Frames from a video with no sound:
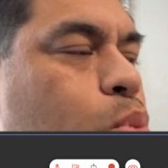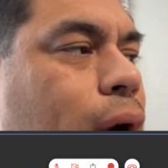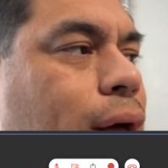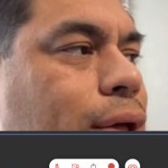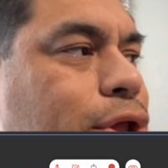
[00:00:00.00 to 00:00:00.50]

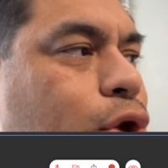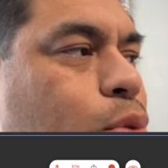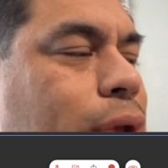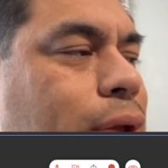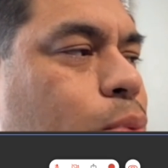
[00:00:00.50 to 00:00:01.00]
Well,
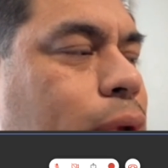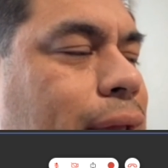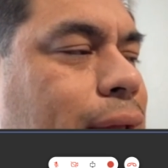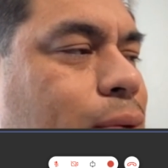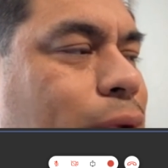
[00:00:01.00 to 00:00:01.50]

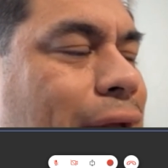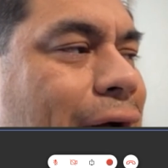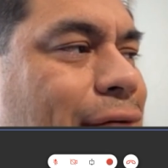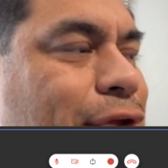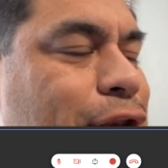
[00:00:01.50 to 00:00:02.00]
we
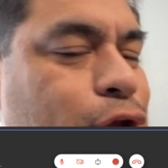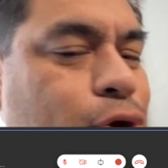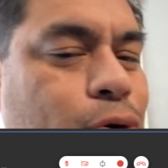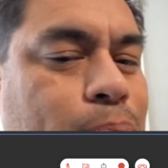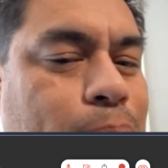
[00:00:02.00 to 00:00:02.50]
have a
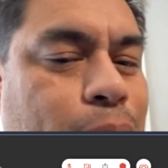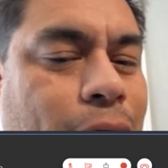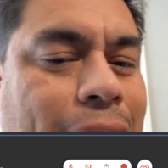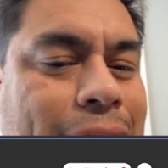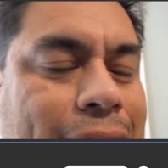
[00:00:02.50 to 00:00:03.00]
new
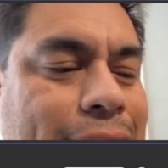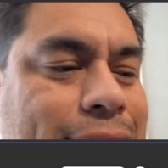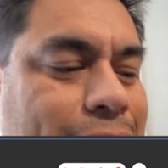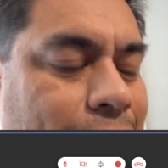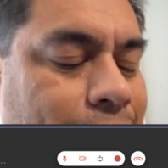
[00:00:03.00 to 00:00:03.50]

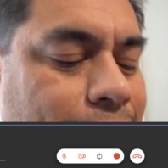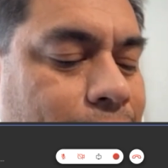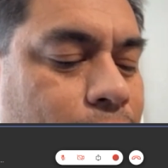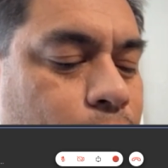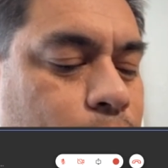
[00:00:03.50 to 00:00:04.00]
product
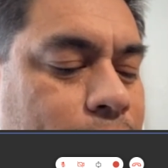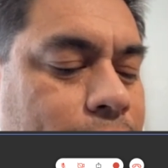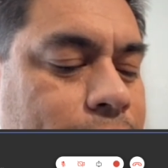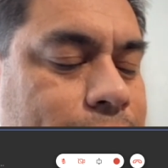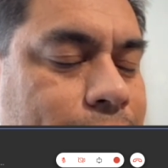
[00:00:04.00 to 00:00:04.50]

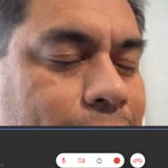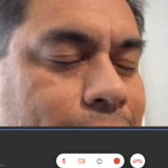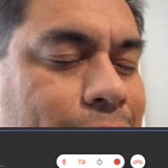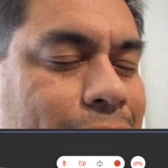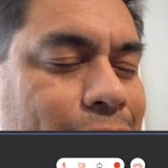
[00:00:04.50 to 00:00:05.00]
with
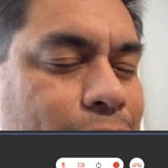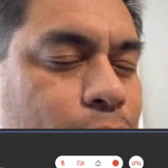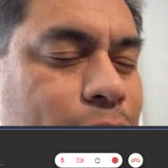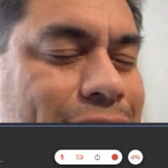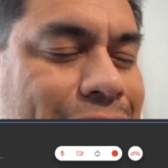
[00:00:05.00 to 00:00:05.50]

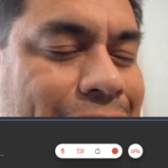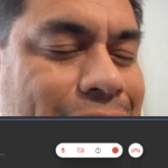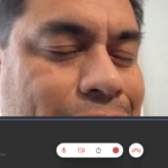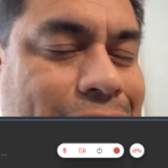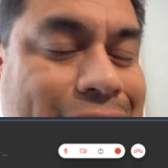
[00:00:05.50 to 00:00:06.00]
a
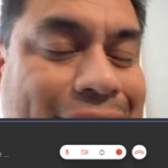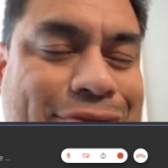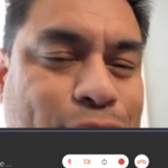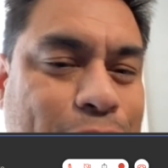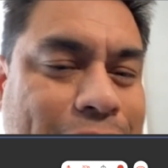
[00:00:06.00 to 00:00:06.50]
lender
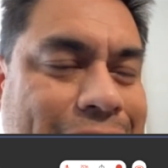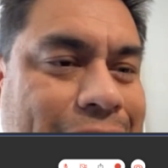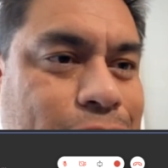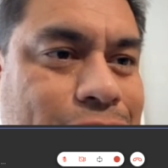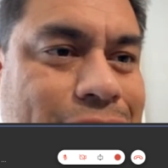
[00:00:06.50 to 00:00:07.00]
that's
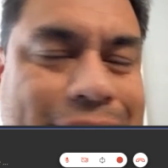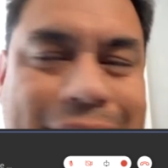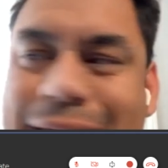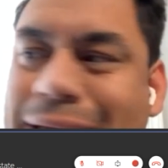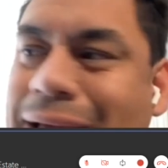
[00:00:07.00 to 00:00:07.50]
really
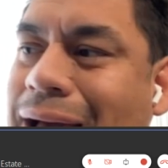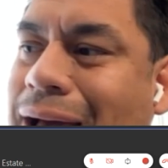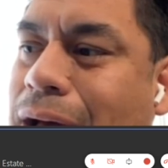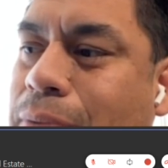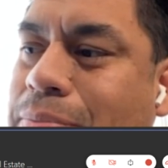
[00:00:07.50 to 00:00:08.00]
interesting.
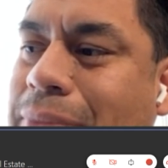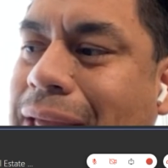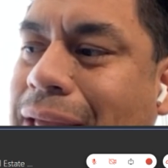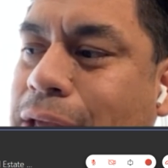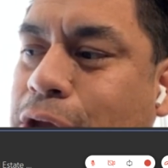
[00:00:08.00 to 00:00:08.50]
I'm
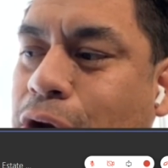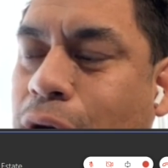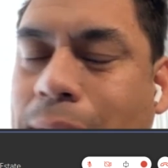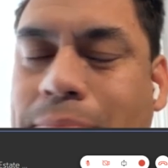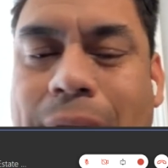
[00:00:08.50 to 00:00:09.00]

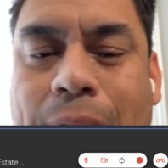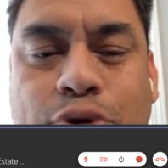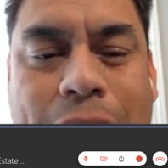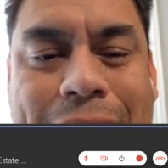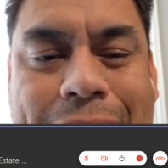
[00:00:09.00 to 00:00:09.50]

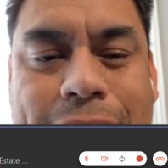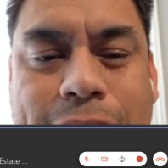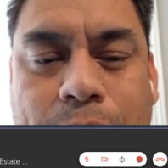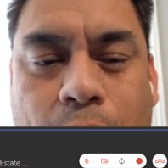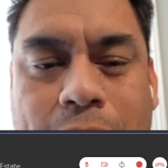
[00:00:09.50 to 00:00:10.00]
trying to
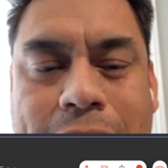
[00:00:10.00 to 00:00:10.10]
get some